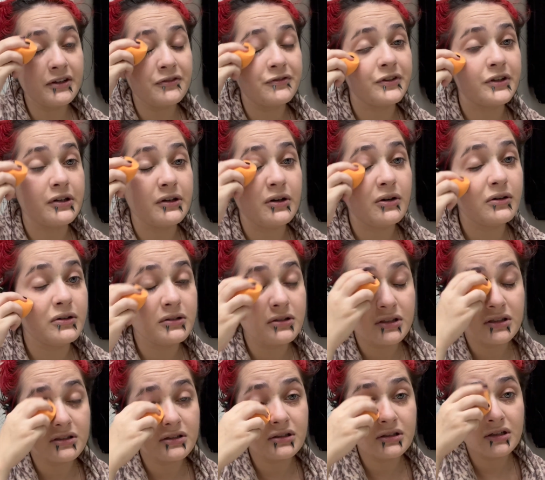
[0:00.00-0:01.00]
feel,
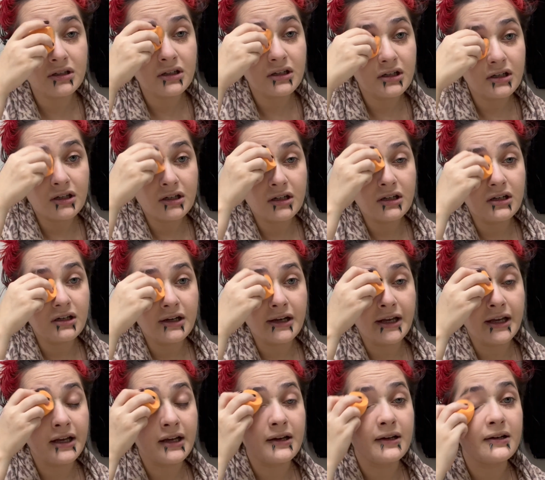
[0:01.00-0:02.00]

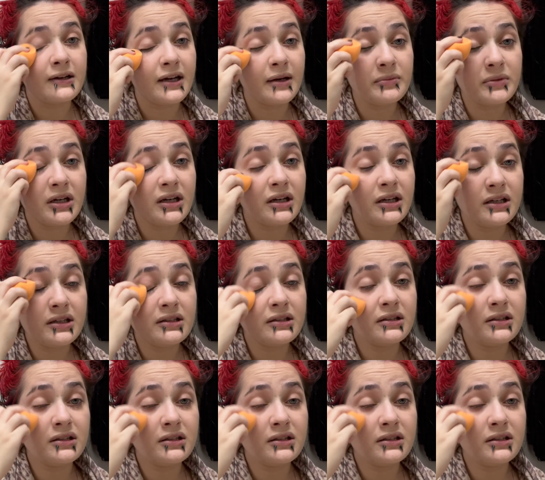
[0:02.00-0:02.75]
and I'm not